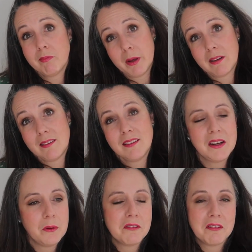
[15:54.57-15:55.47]
But, you
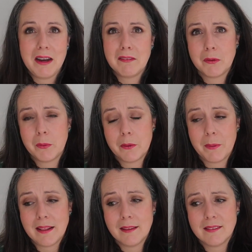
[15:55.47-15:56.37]
know, if I ever were to
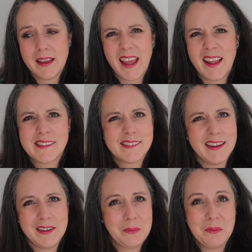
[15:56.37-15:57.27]
make this again,
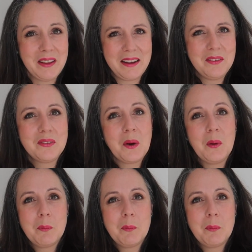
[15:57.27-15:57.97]
I don't think so,